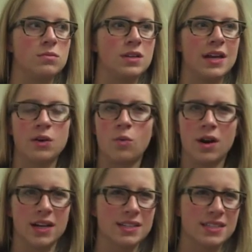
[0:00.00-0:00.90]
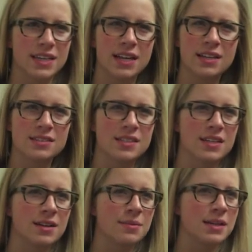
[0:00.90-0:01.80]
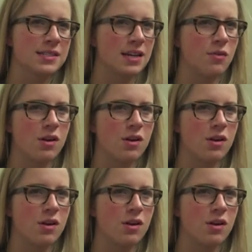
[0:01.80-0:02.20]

and I don't want it to get easier because I don't